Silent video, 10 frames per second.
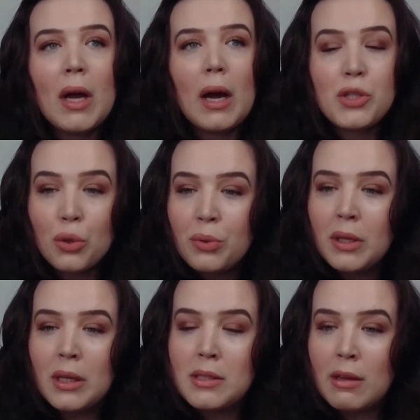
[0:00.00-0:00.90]
I don't
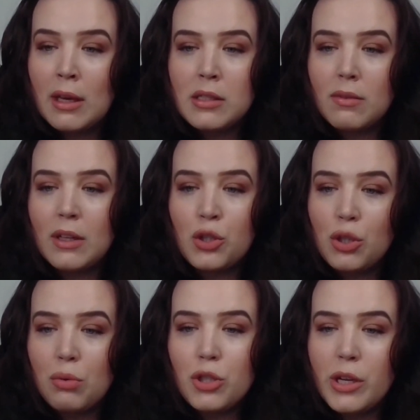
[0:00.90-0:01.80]
think it's a case of like,
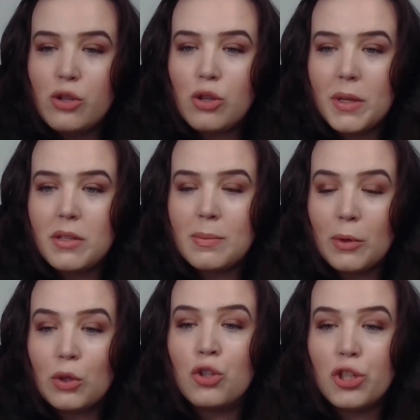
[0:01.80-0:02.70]
don't change your business
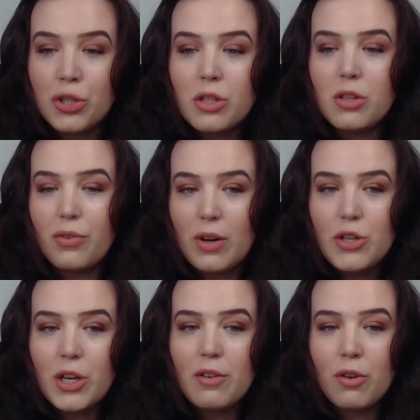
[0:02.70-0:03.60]
model just to
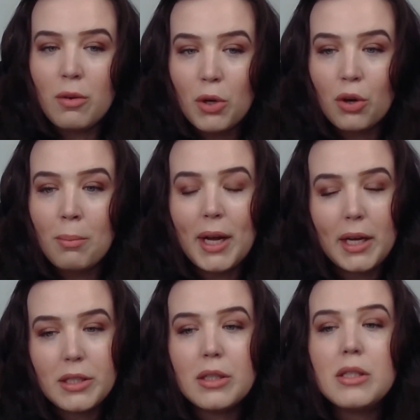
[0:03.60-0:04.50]
differentiate from your
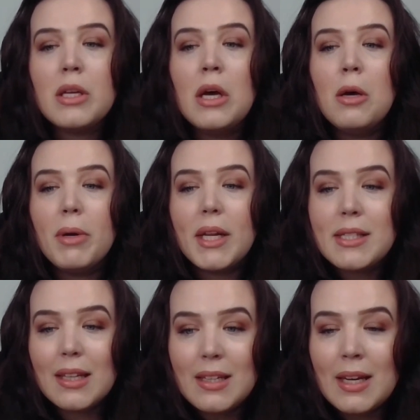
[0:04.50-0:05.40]
competitors, but
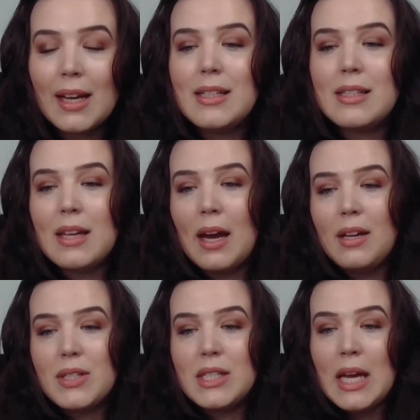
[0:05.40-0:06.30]
it's a nice kind
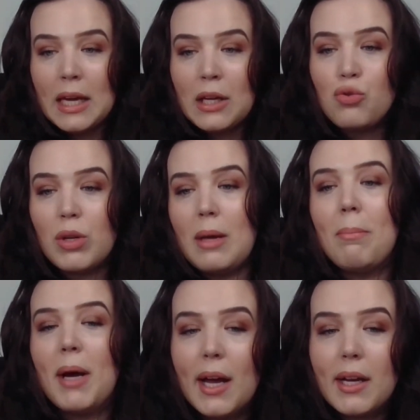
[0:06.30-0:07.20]
of secondary
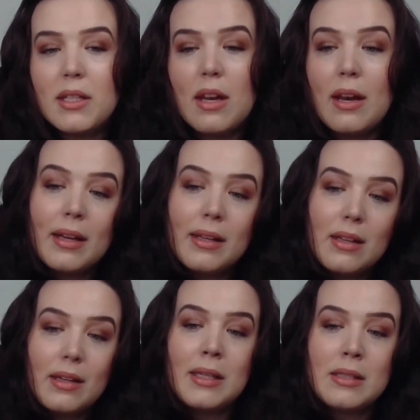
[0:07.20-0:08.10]
impact, and a
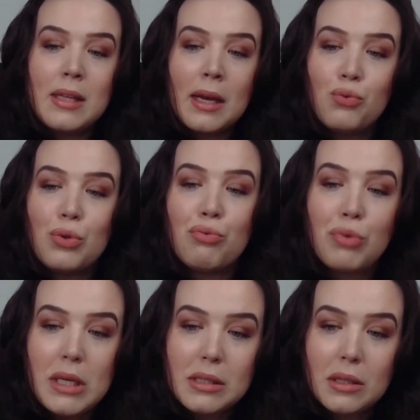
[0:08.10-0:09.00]
nice secondary
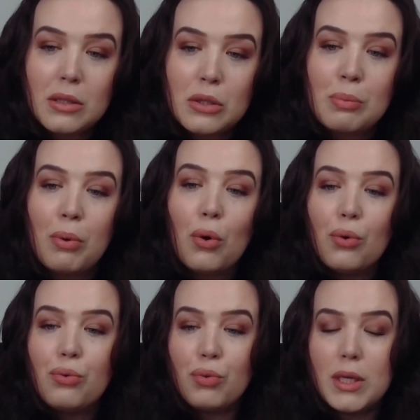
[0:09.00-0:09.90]
reason and
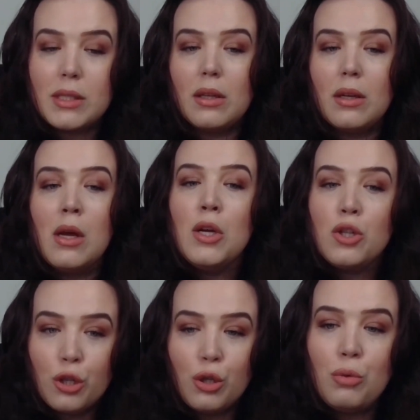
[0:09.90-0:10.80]
supporting reason
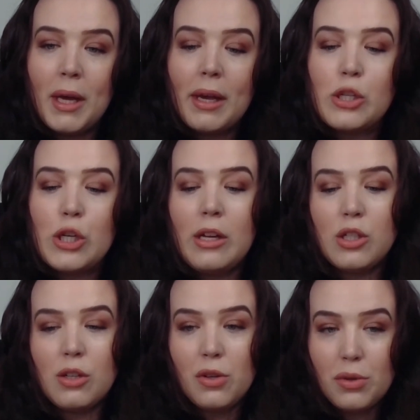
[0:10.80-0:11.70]
to make a
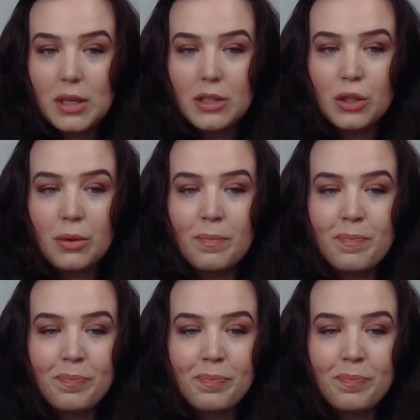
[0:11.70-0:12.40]
change if you need to.